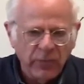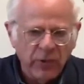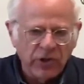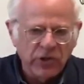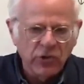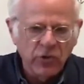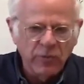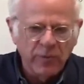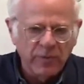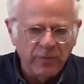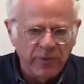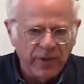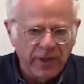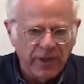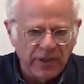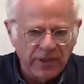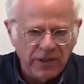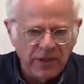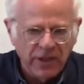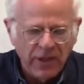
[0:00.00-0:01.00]
in which human
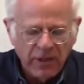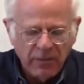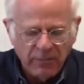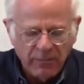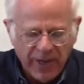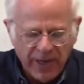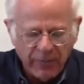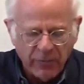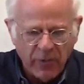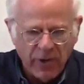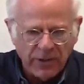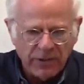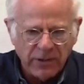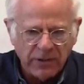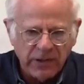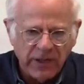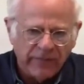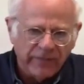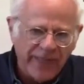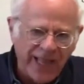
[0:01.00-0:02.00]
beings might want
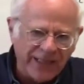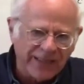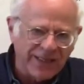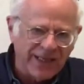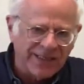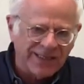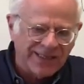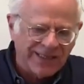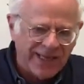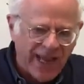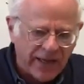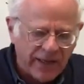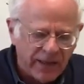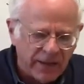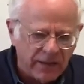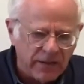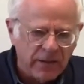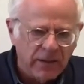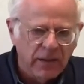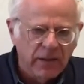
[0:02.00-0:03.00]
to live. That's the
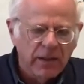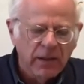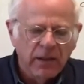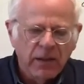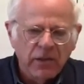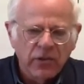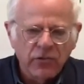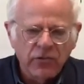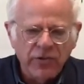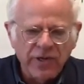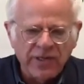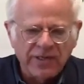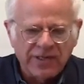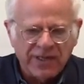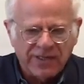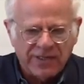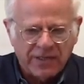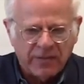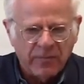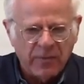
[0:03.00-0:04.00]
second
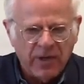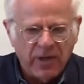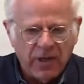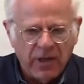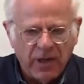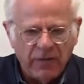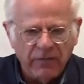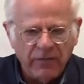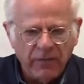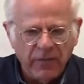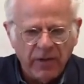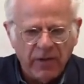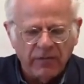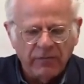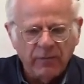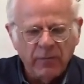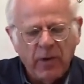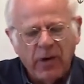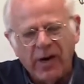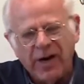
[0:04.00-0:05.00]
criticism of,
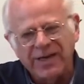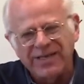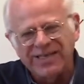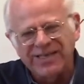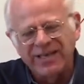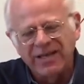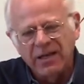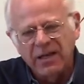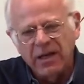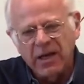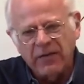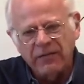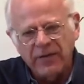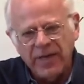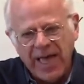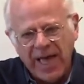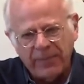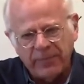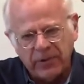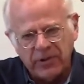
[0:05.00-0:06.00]
of Marx
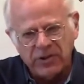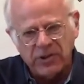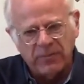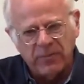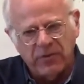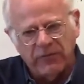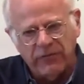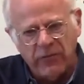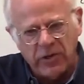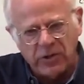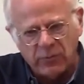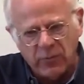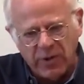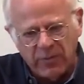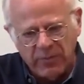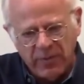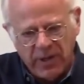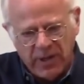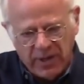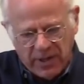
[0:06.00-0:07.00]
of capitalism. The first
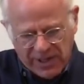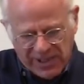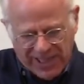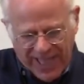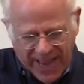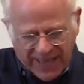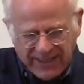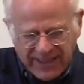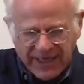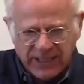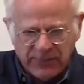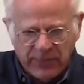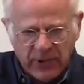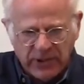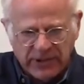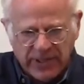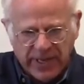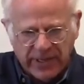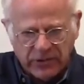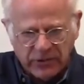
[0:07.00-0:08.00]
one being class
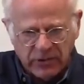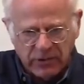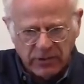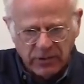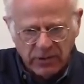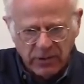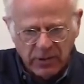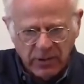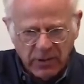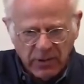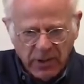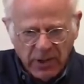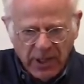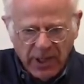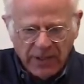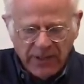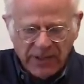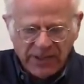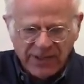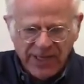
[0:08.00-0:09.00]
exploitation,
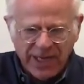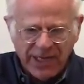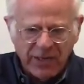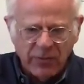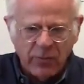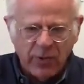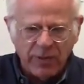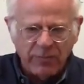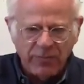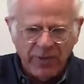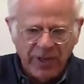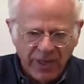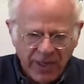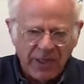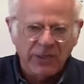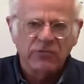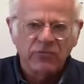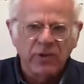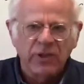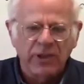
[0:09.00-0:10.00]
and the second one
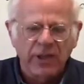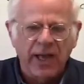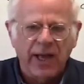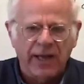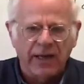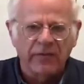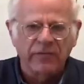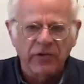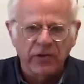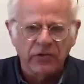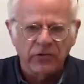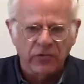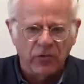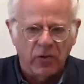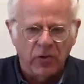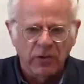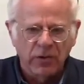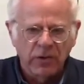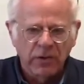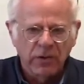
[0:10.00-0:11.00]
being it's really out of
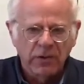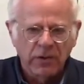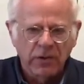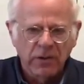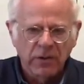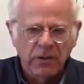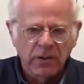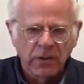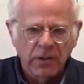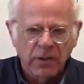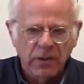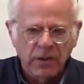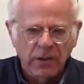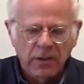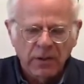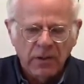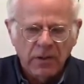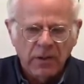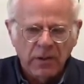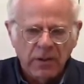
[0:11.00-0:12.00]
control.
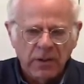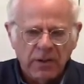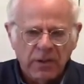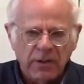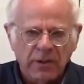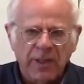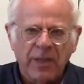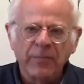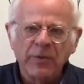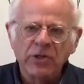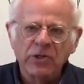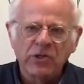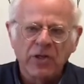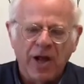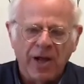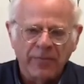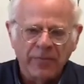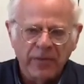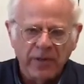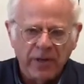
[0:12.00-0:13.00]
Let me
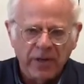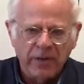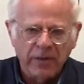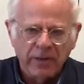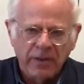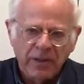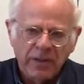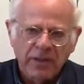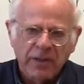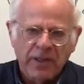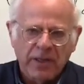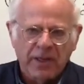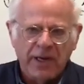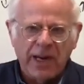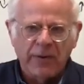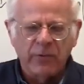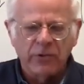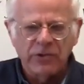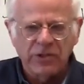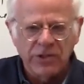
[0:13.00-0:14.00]
stop there, and
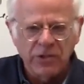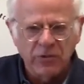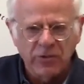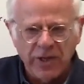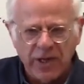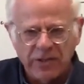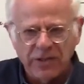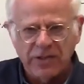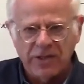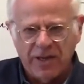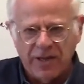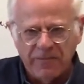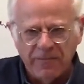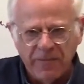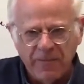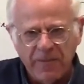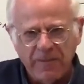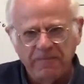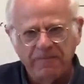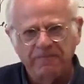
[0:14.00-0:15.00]
I will see you next time.